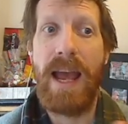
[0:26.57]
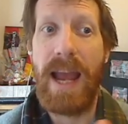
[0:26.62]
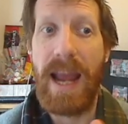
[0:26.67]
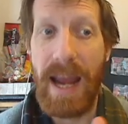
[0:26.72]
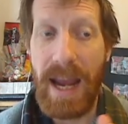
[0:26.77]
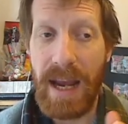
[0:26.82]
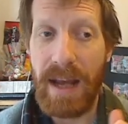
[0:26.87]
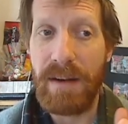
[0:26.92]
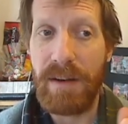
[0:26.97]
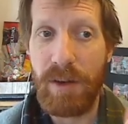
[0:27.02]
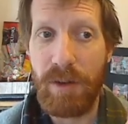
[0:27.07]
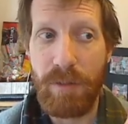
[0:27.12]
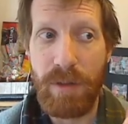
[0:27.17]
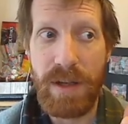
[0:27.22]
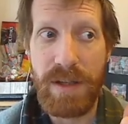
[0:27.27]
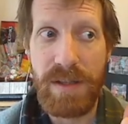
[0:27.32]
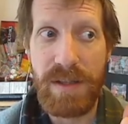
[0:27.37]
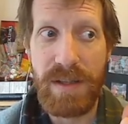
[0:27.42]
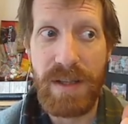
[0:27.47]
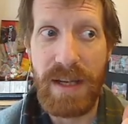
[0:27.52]
and
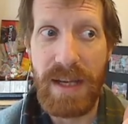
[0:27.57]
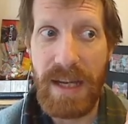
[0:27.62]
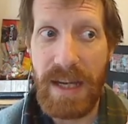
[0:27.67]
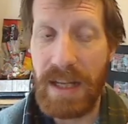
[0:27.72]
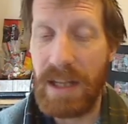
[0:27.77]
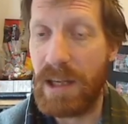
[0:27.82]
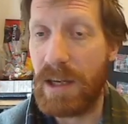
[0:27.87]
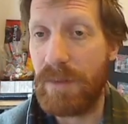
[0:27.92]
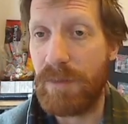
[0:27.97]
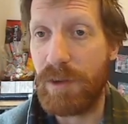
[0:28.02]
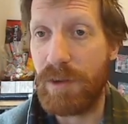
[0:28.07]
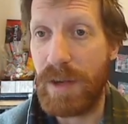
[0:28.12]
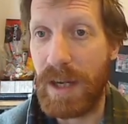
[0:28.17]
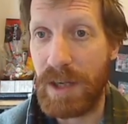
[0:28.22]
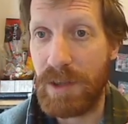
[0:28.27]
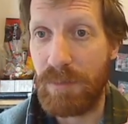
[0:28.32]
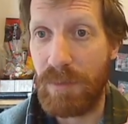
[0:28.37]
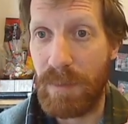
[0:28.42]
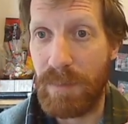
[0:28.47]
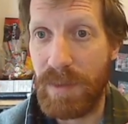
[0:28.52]
increases the healing of your
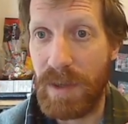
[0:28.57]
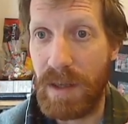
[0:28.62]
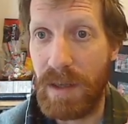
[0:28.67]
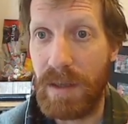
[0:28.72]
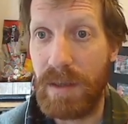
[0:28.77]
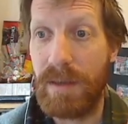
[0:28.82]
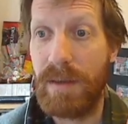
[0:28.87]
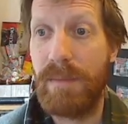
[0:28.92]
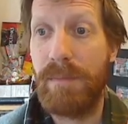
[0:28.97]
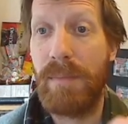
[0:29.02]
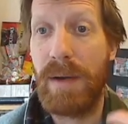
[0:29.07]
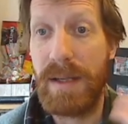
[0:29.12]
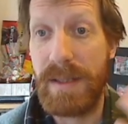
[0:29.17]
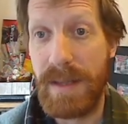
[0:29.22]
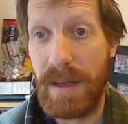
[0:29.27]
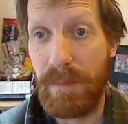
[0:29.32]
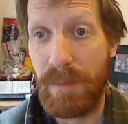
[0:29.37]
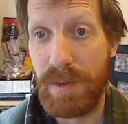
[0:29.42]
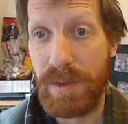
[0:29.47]
next Riptide by 10%.